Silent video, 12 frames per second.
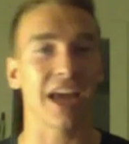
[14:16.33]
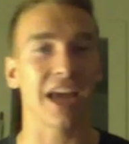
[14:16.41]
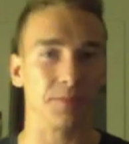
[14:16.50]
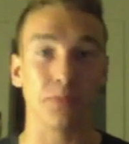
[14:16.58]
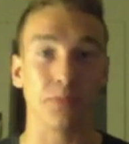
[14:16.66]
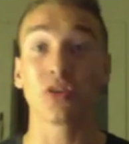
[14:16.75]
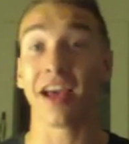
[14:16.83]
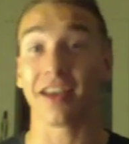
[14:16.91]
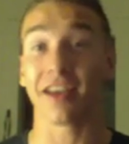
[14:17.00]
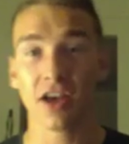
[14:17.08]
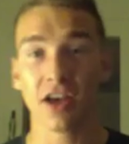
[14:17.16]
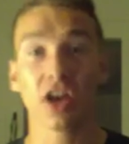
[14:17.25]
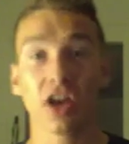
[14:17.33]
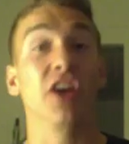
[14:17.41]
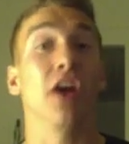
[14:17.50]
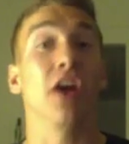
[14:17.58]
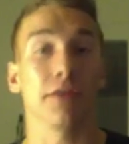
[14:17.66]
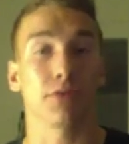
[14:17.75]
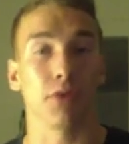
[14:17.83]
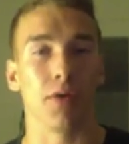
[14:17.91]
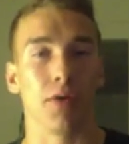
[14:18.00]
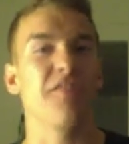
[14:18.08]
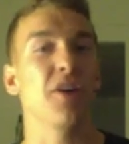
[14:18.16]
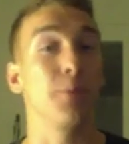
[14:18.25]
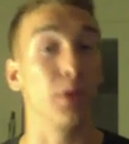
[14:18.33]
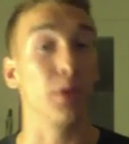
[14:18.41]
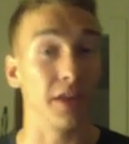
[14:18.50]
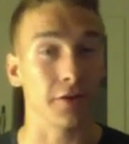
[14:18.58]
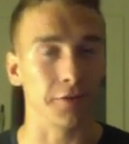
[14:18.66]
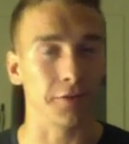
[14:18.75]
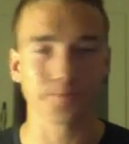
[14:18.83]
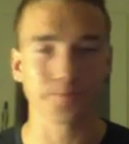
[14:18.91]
People are like very cutthroat, right? Very political.